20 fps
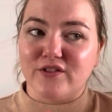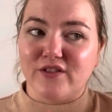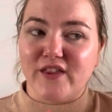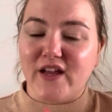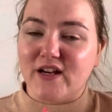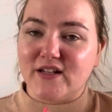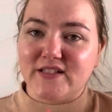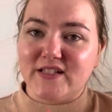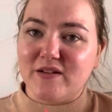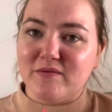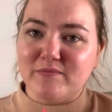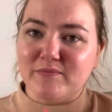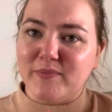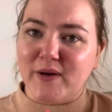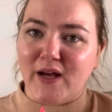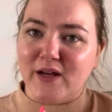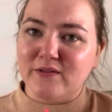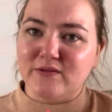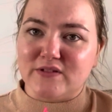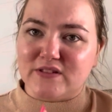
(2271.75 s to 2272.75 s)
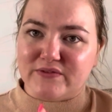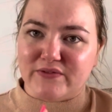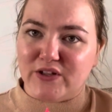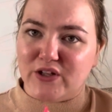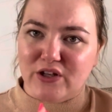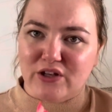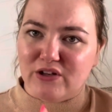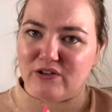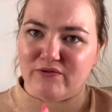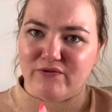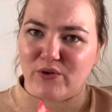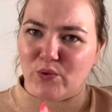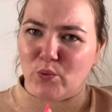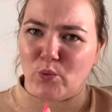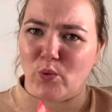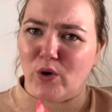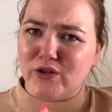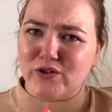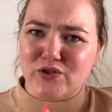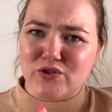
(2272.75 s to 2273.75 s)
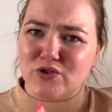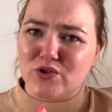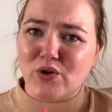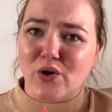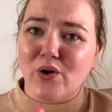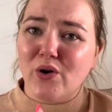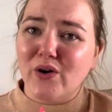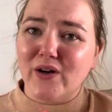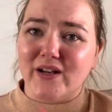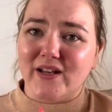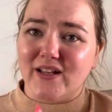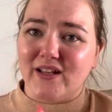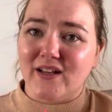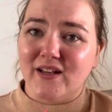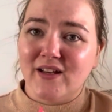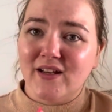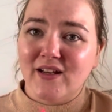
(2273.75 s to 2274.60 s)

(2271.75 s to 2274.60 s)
£13 for one toy